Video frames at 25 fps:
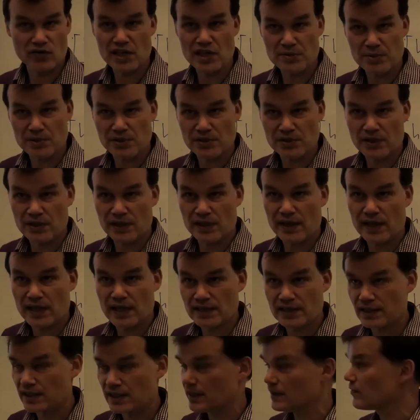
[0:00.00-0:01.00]
transmission
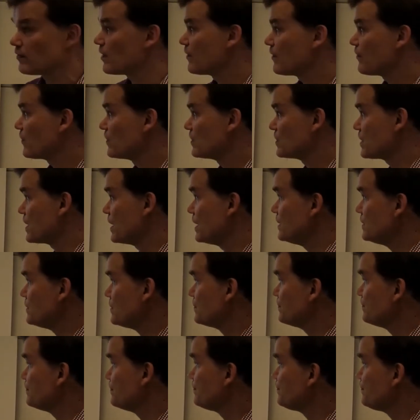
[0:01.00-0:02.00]
there as a reference
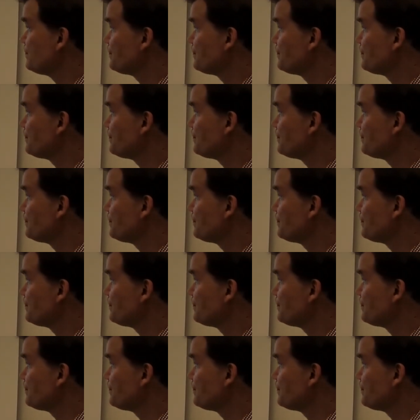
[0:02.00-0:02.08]
case.